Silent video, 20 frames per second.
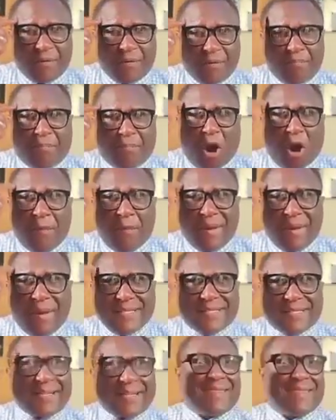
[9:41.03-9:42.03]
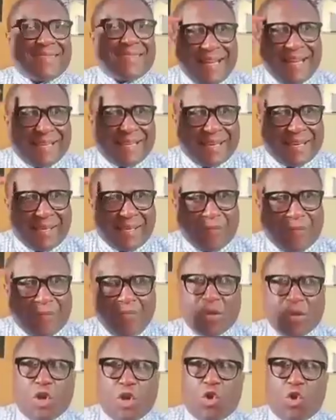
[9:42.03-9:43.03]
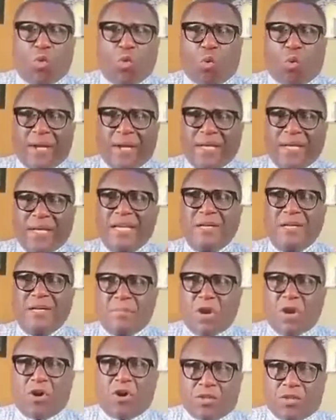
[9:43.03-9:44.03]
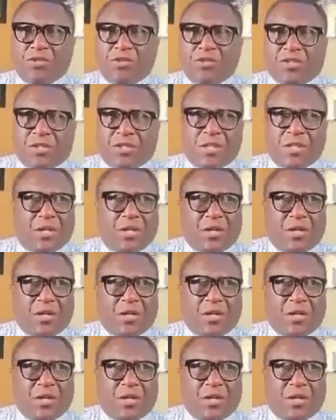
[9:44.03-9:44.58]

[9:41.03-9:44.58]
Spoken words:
Bowman's thinking, when he emerged